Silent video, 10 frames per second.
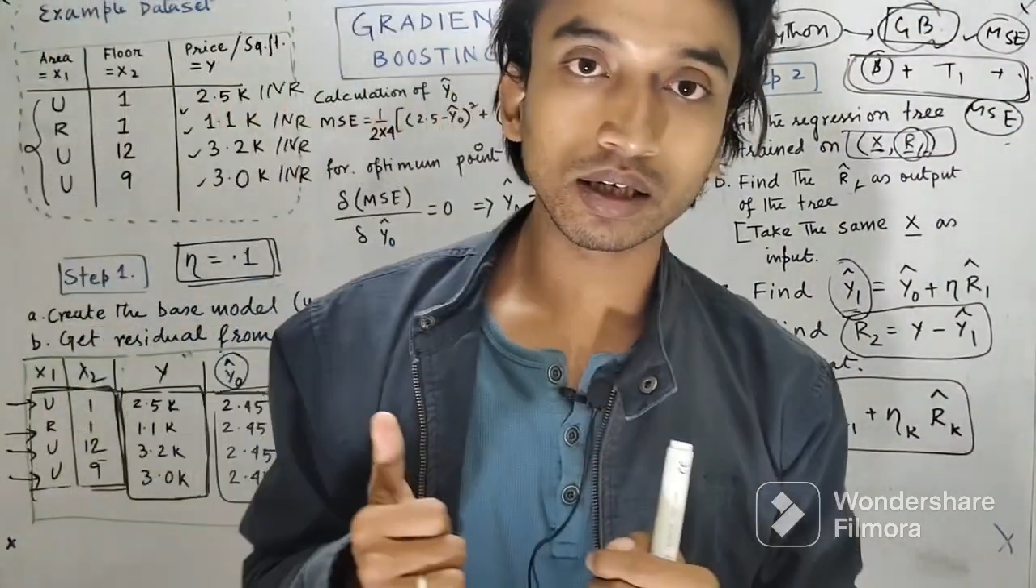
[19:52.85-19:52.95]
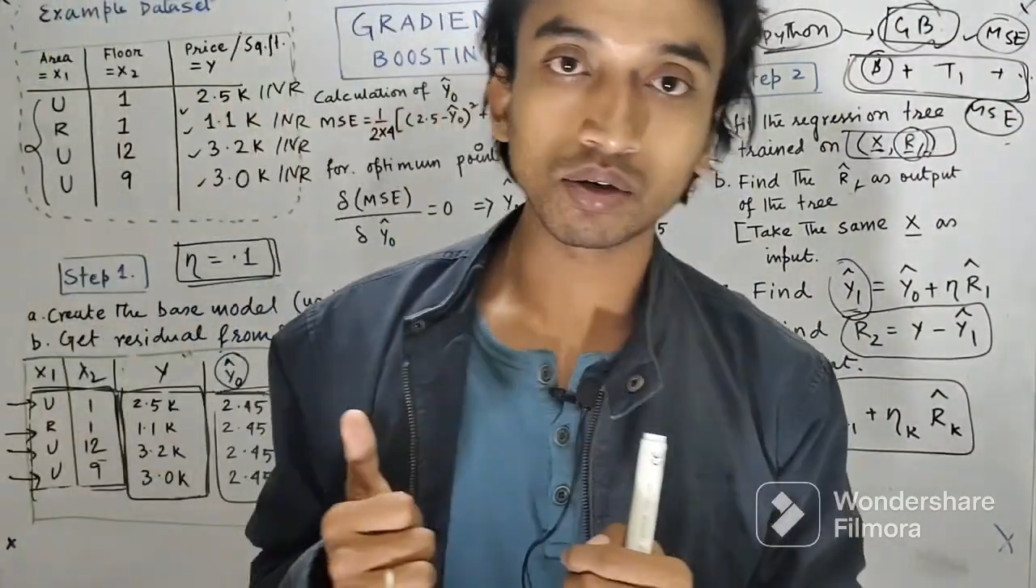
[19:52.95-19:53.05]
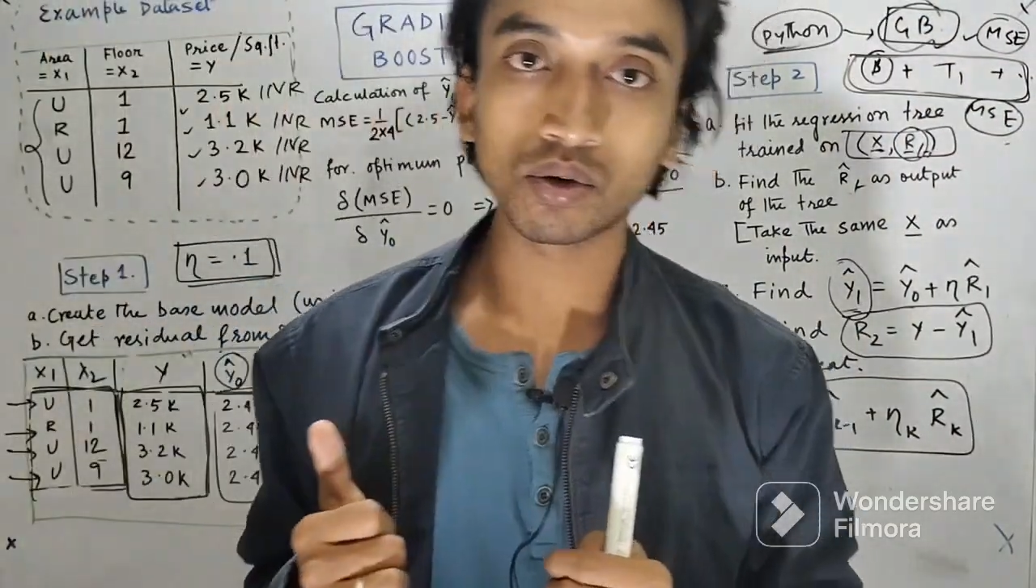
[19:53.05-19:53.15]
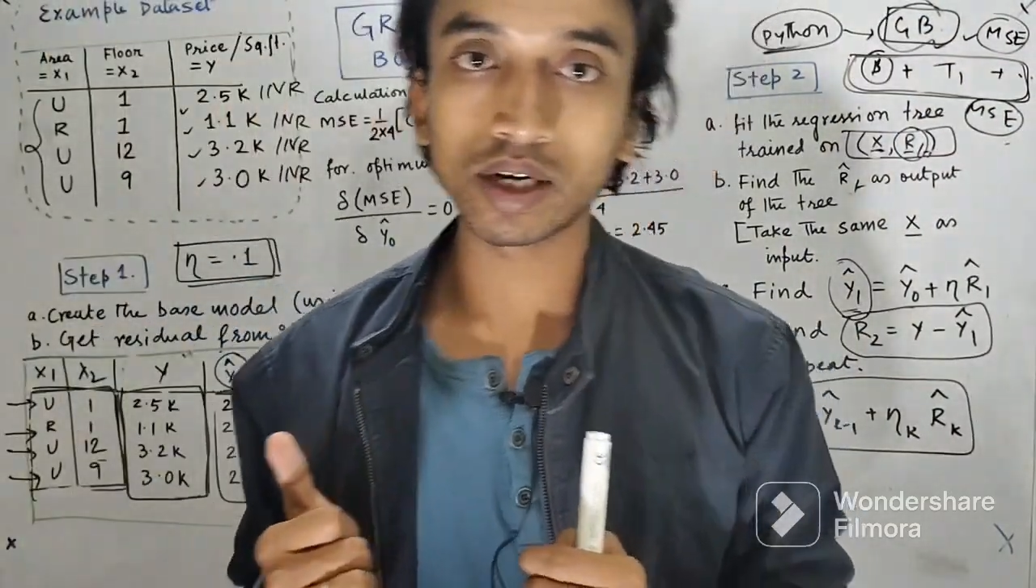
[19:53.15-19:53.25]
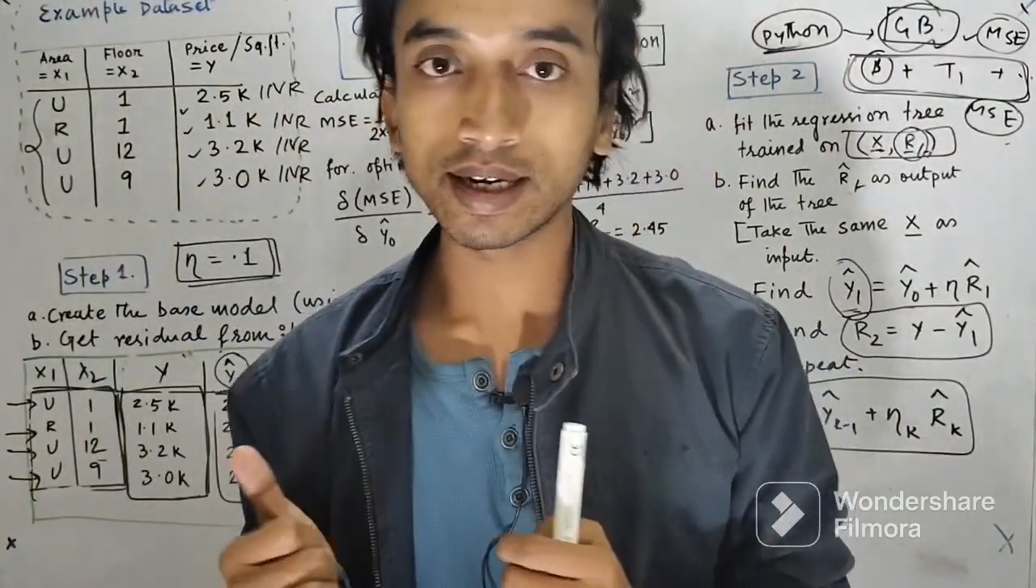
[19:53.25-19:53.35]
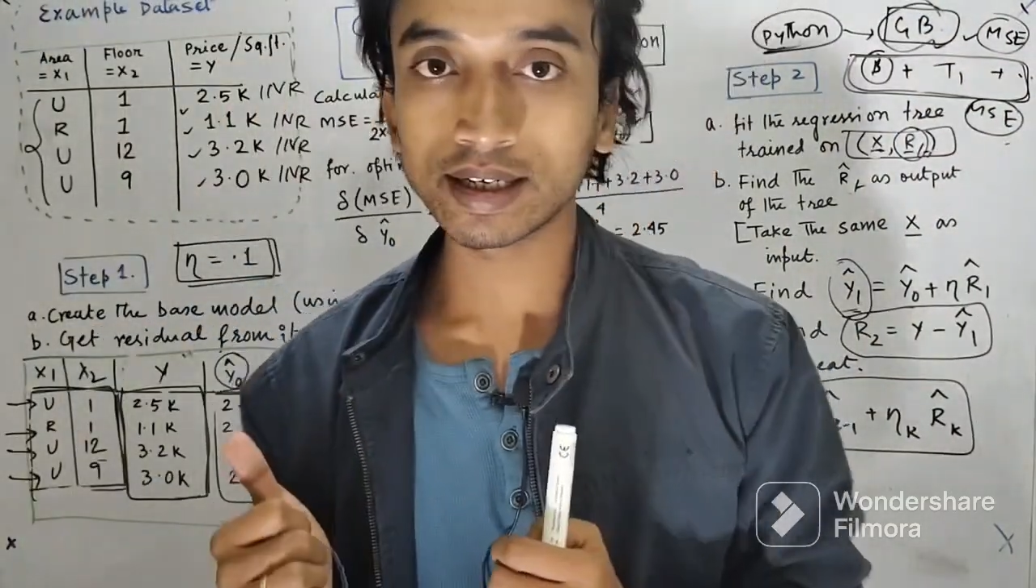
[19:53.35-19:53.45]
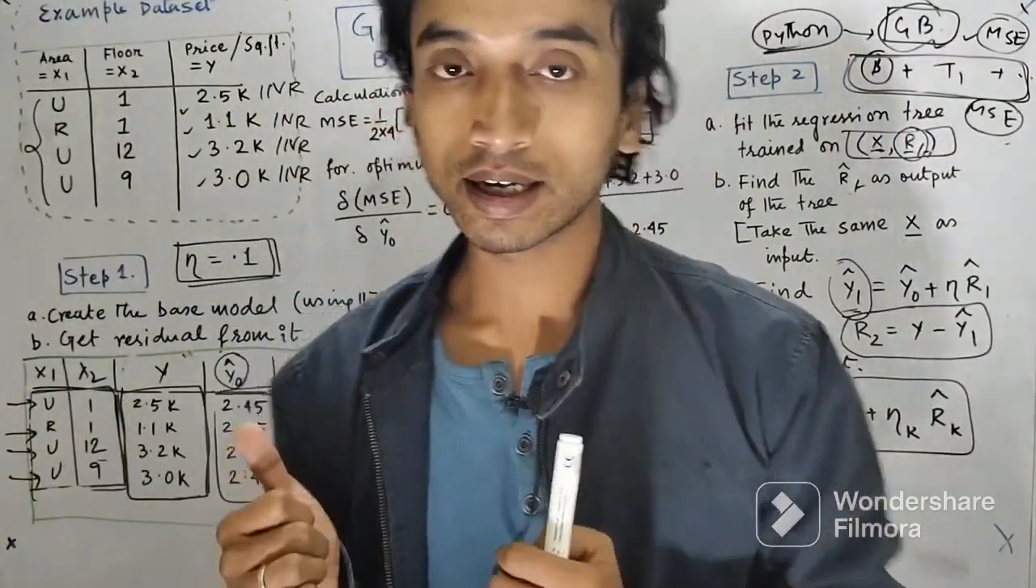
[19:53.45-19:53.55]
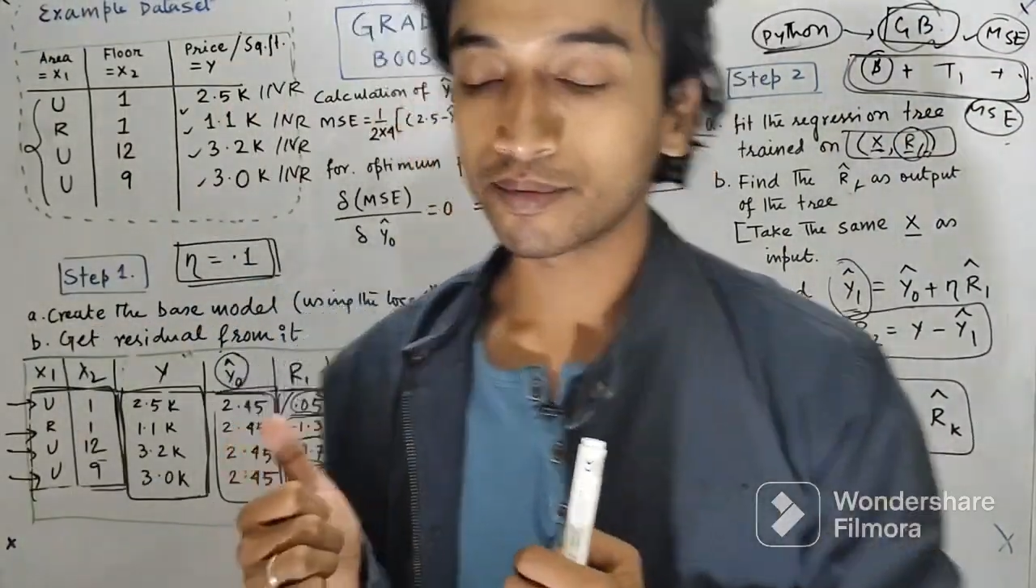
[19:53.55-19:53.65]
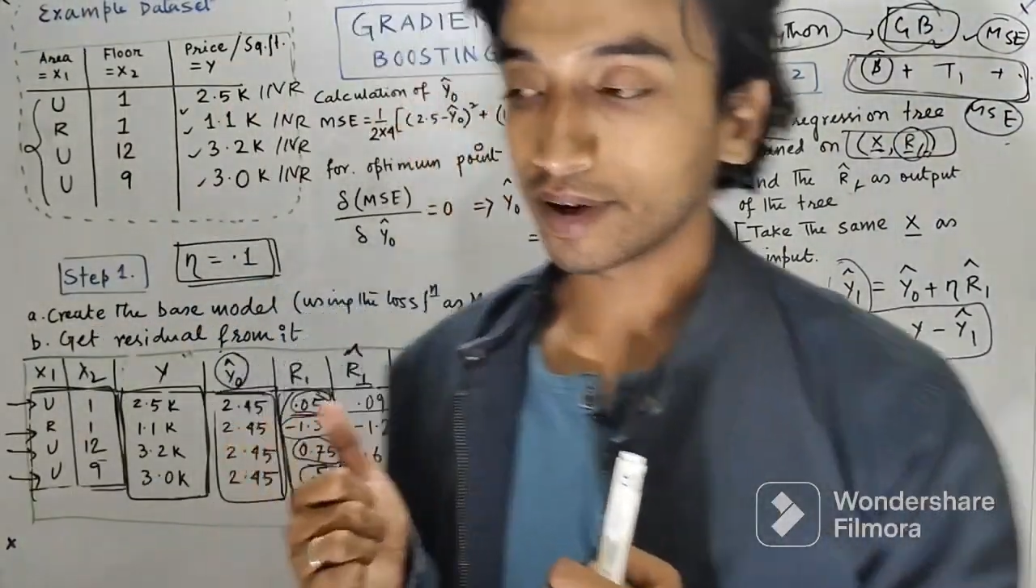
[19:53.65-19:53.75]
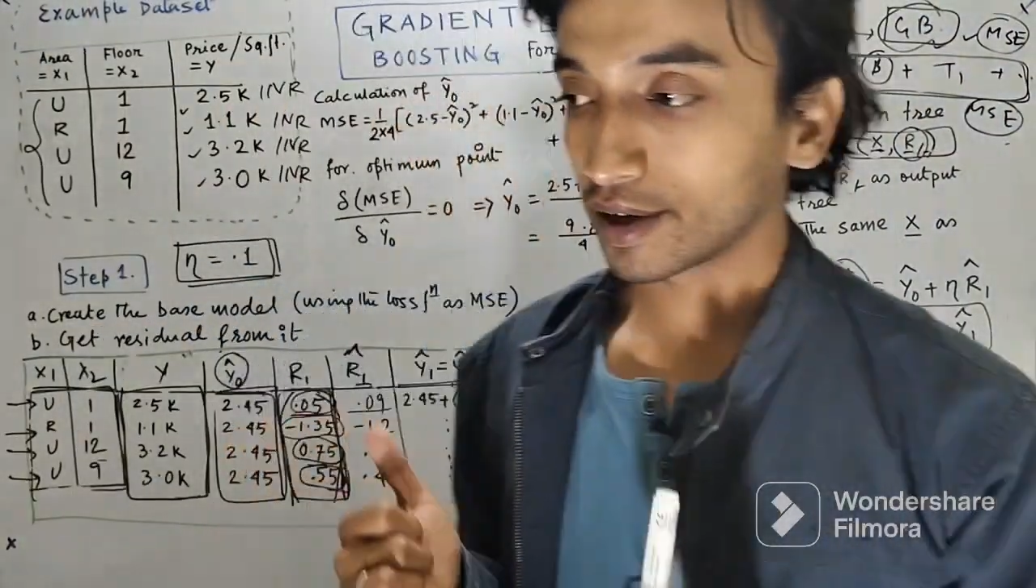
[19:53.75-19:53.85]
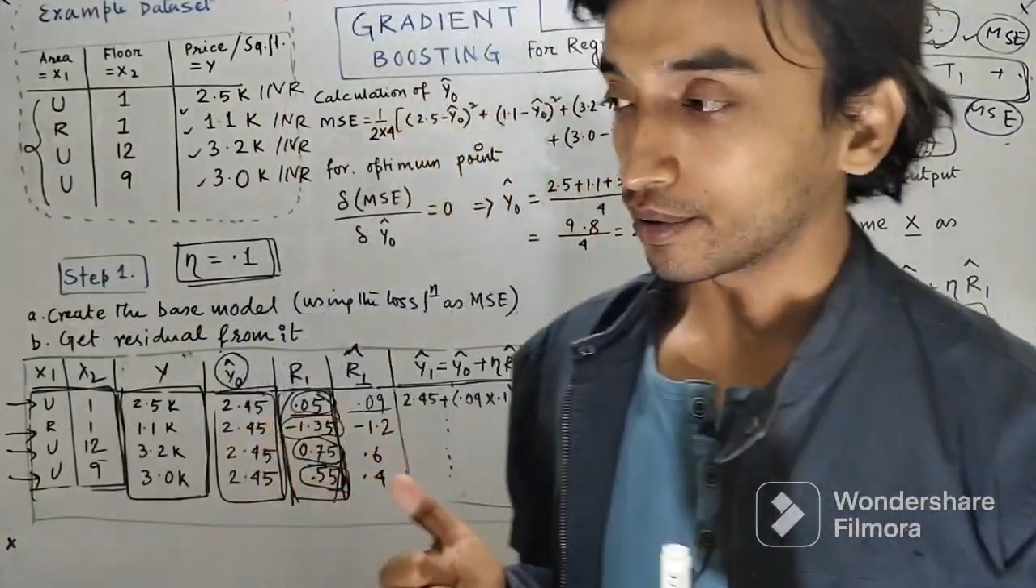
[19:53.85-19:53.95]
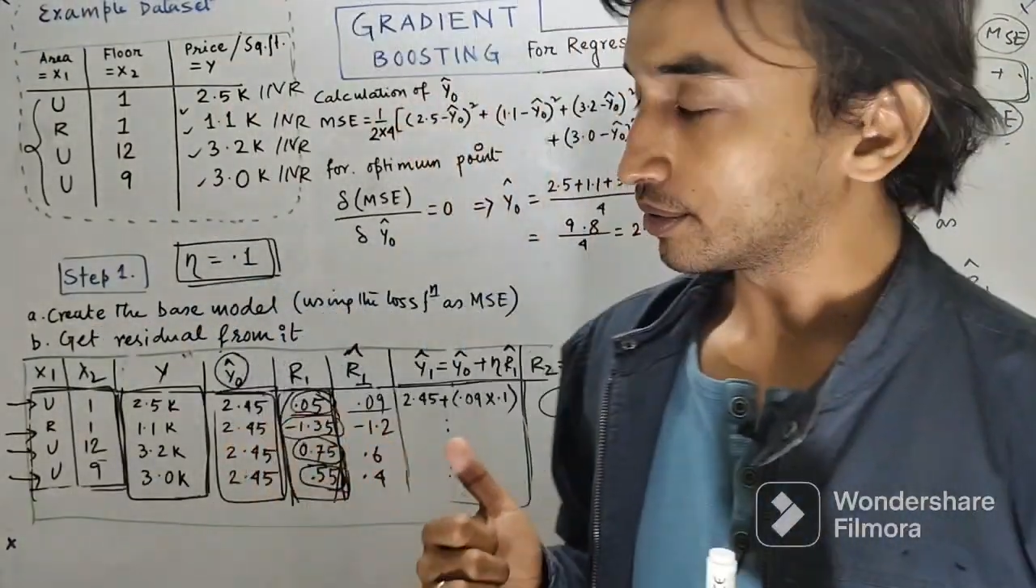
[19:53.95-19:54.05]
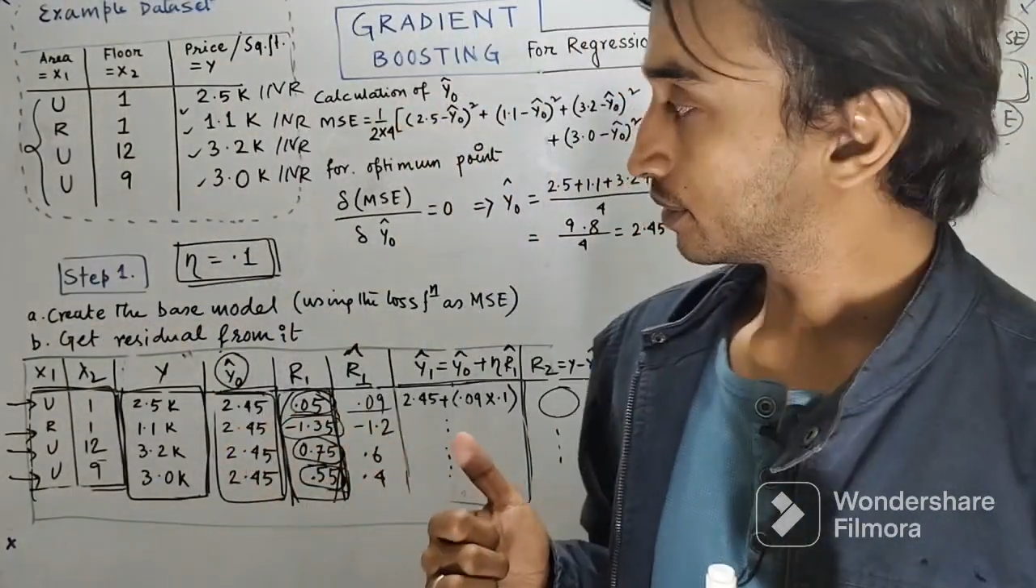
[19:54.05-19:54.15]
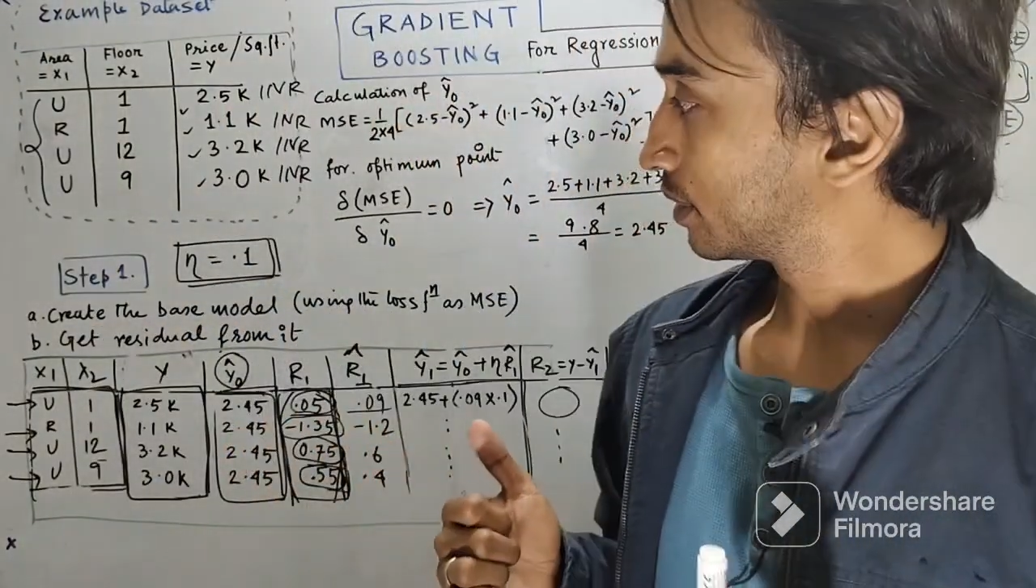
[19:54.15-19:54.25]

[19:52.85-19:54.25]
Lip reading: the whole entire video,